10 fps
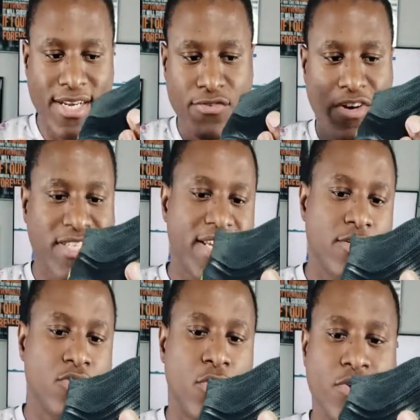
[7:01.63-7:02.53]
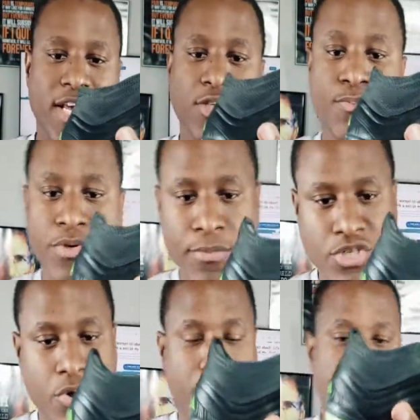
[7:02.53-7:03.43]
As far as the insole go, that's pretty much all you